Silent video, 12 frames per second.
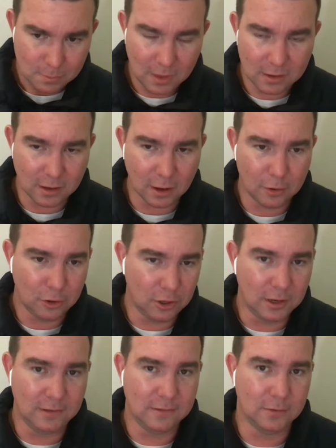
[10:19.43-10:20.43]
you know, you
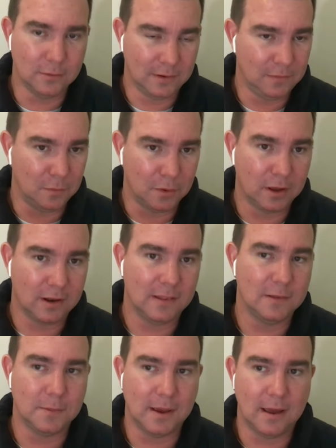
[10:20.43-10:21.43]
need to, if you want to go down
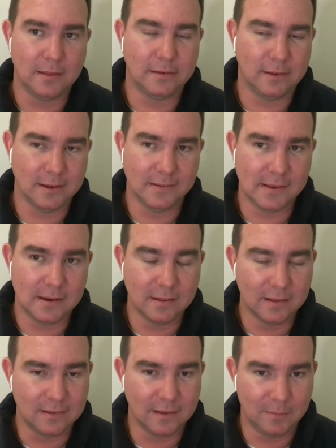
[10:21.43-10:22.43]
this path, like I said,
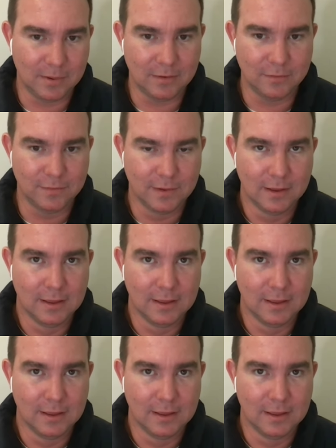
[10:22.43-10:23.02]
it's a bit of